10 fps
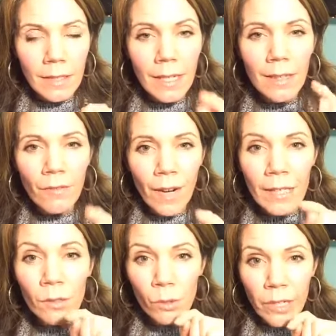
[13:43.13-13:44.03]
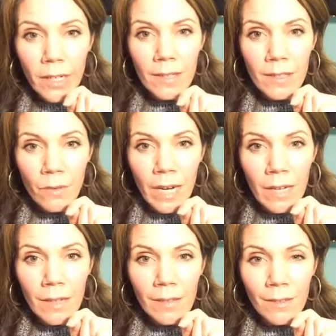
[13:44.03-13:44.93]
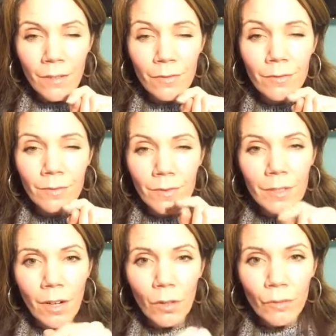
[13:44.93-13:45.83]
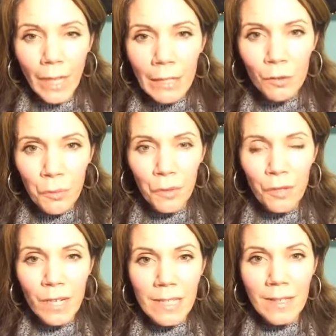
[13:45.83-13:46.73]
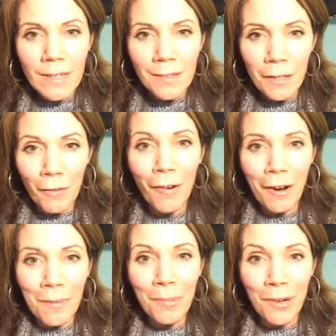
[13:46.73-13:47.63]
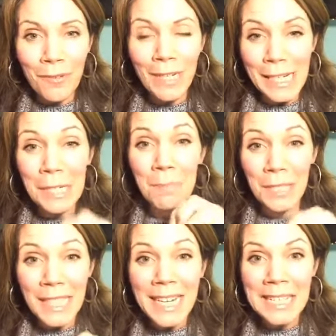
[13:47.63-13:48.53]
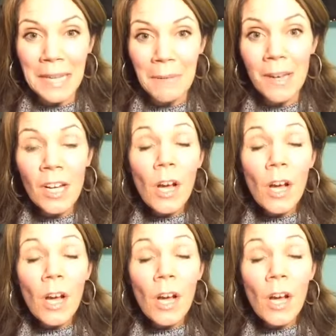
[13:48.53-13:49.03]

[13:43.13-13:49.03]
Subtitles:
In the vital organs, right? They're called vital for a reason. They're very important. We need to protect them.